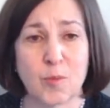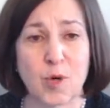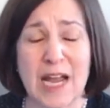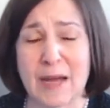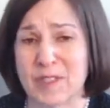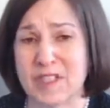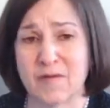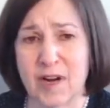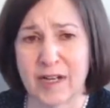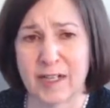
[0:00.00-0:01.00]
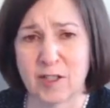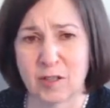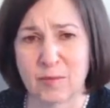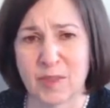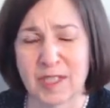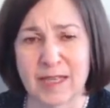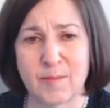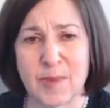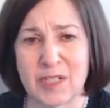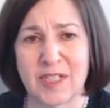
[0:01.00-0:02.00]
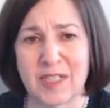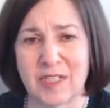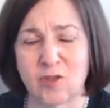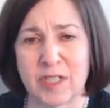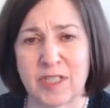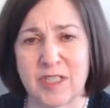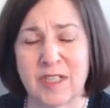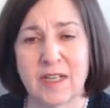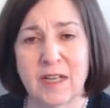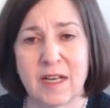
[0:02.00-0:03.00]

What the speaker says: perhaps defining terms like best interest